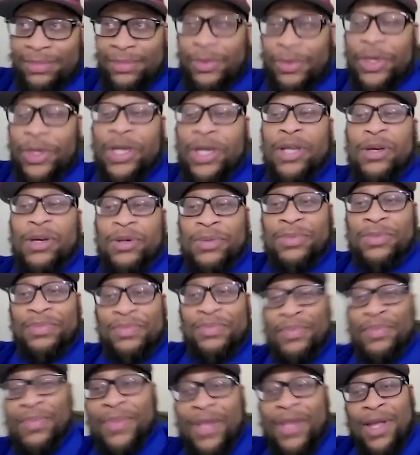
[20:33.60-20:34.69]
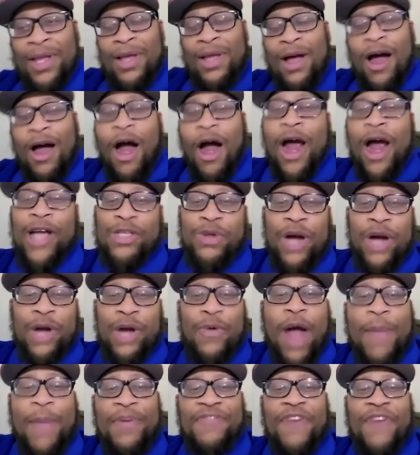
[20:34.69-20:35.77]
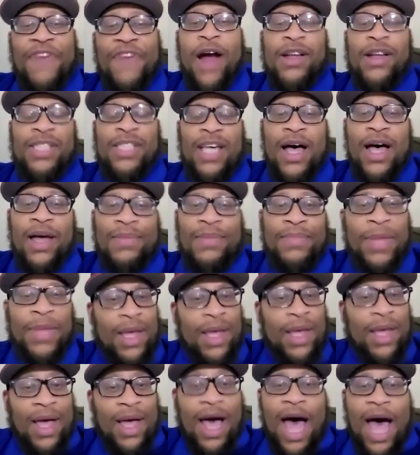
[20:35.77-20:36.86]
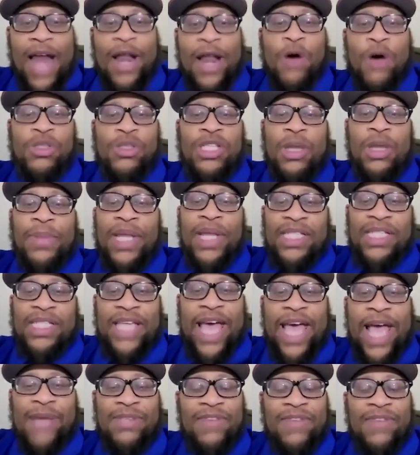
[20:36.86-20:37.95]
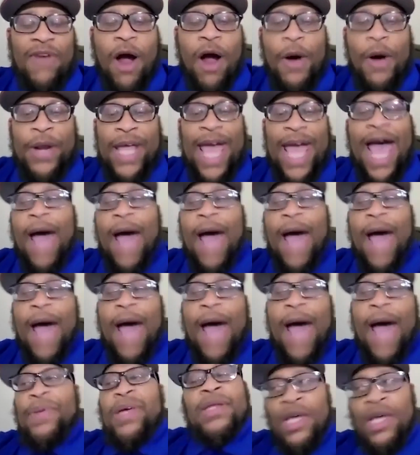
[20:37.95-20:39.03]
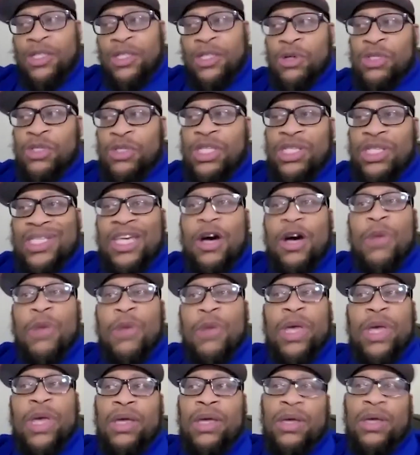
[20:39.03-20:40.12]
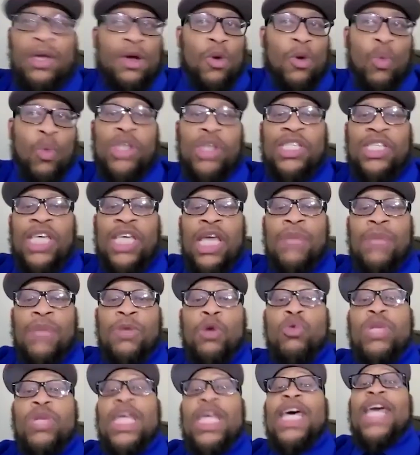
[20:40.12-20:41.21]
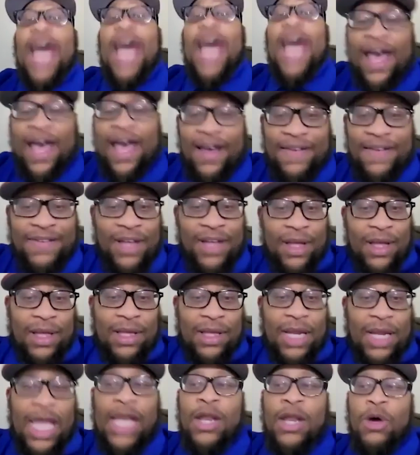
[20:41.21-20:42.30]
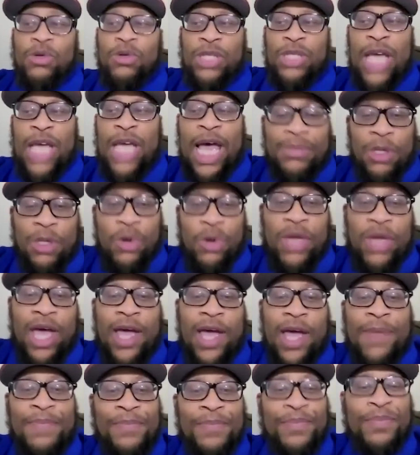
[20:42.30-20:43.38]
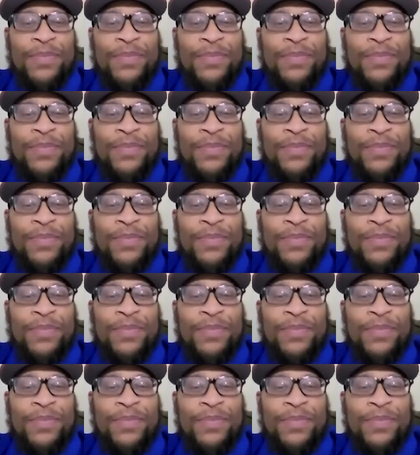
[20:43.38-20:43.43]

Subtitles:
We do. All right, Trey, rapid fire time. I know some of these games have already happened, so just tell me what team you did have in those games, okay?